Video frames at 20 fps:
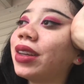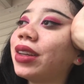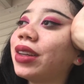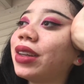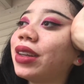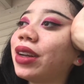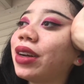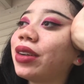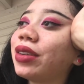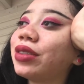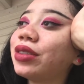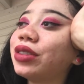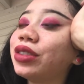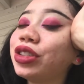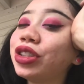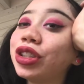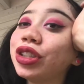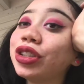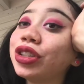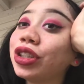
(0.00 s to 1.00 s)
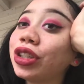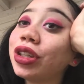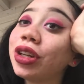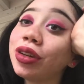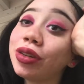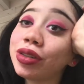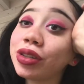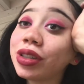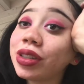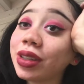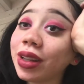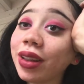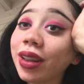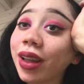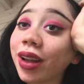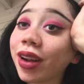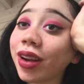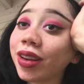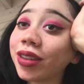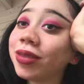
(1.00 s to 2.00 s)
you know, she knows she's in
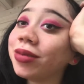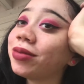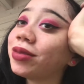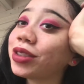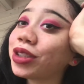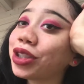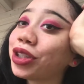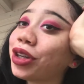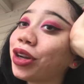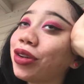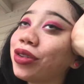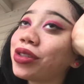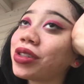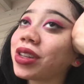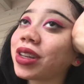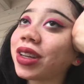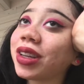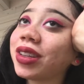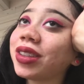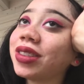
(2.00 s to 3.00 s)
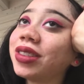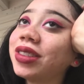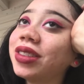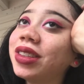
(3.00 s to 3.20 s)
there. She knows it.